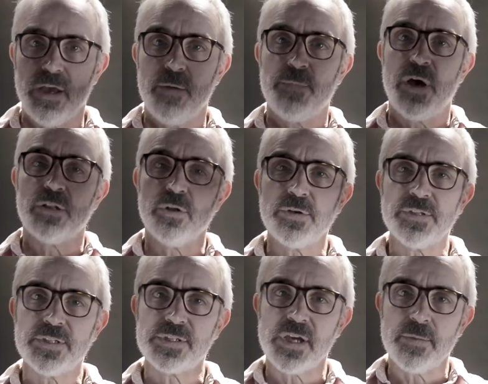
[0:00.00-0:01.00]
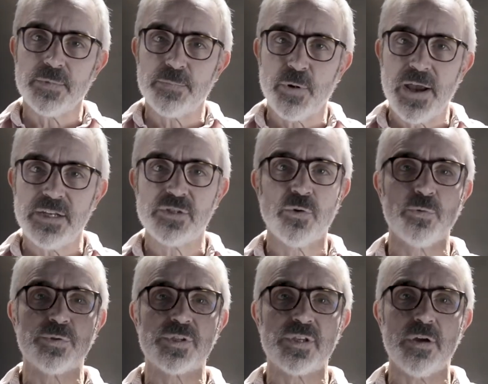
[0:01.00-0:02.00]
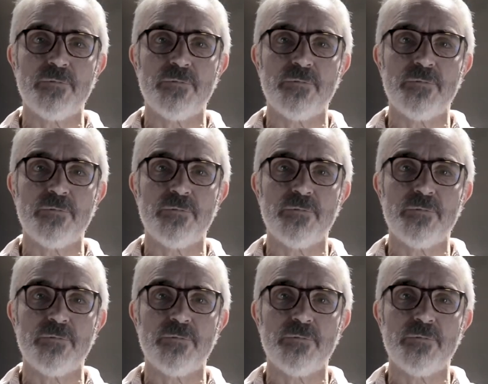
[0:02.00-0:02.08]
but a lot of the time the brain is also